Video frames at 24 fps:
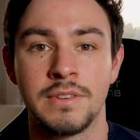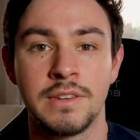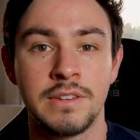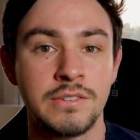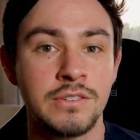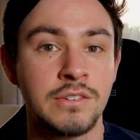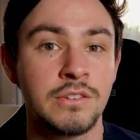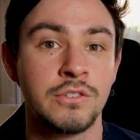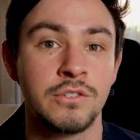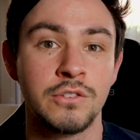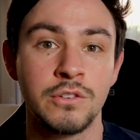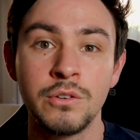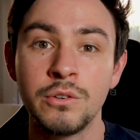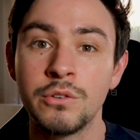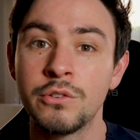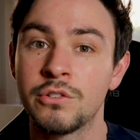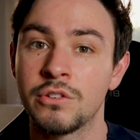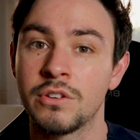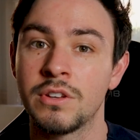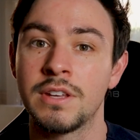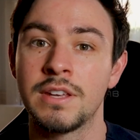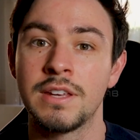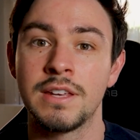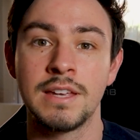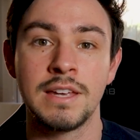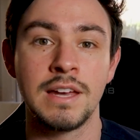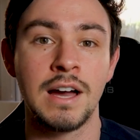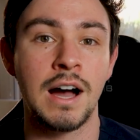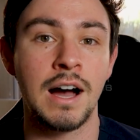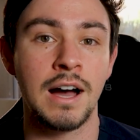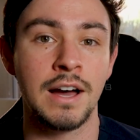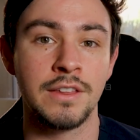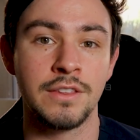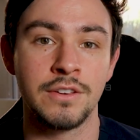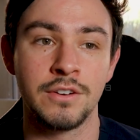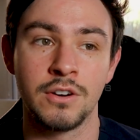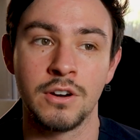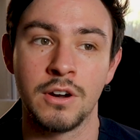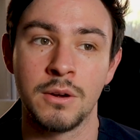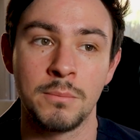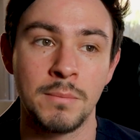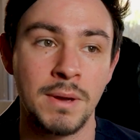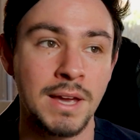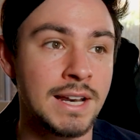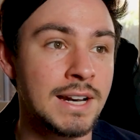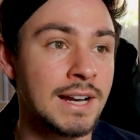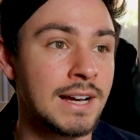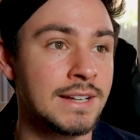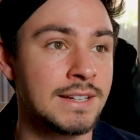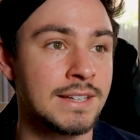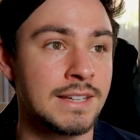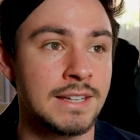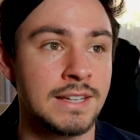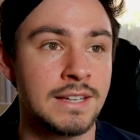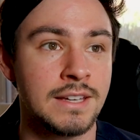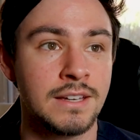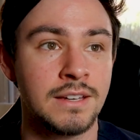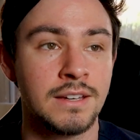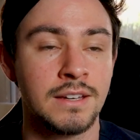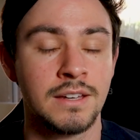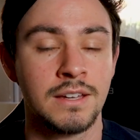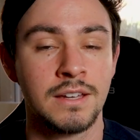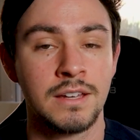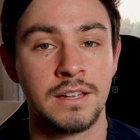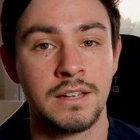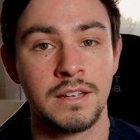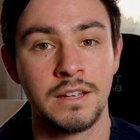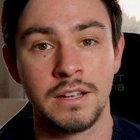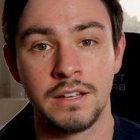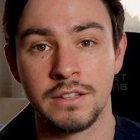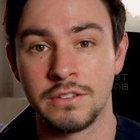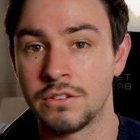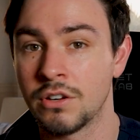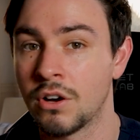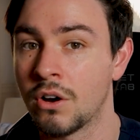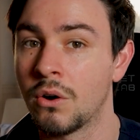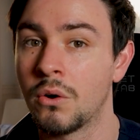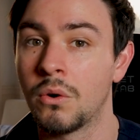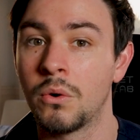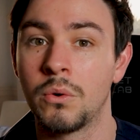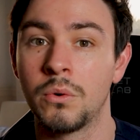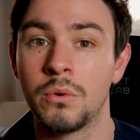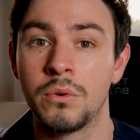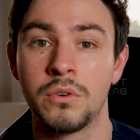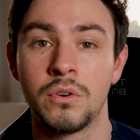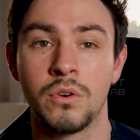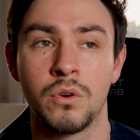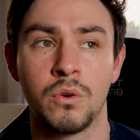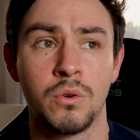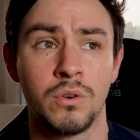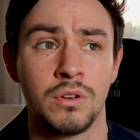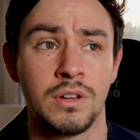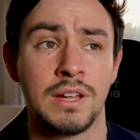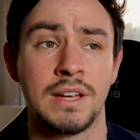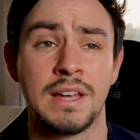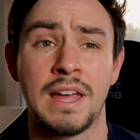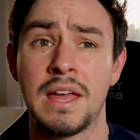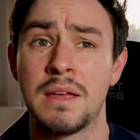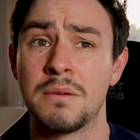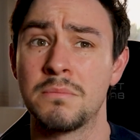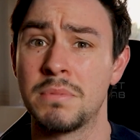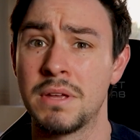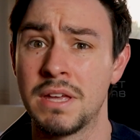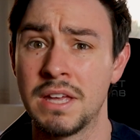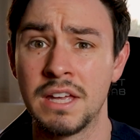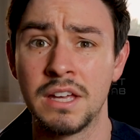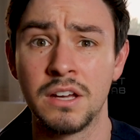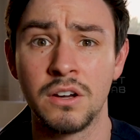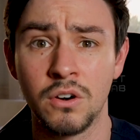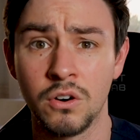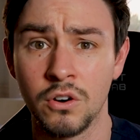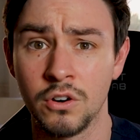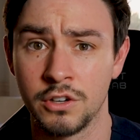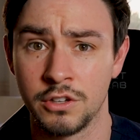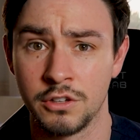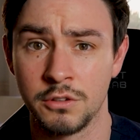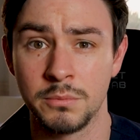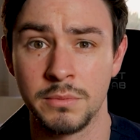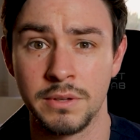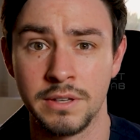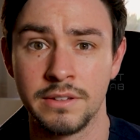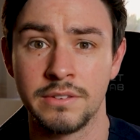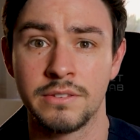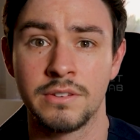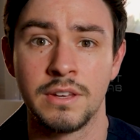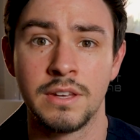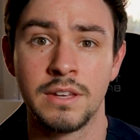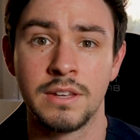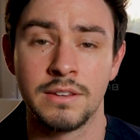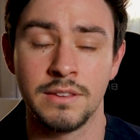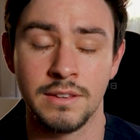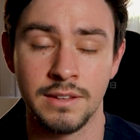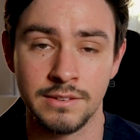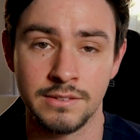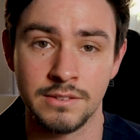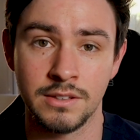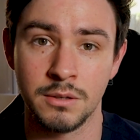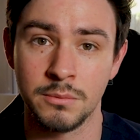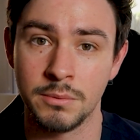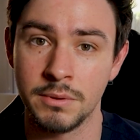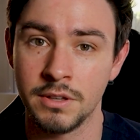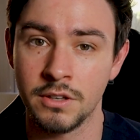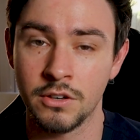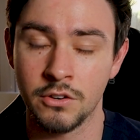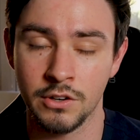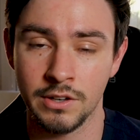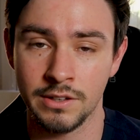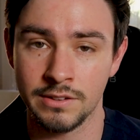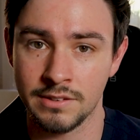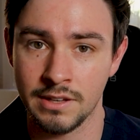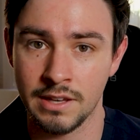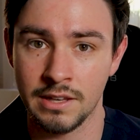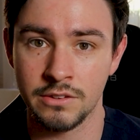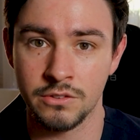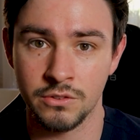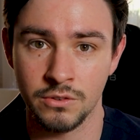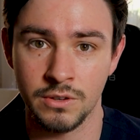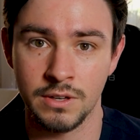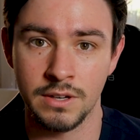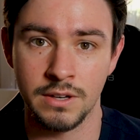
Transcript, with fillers: This is usually either a main idea, a tone, or like a big argument that's going to be the correct answer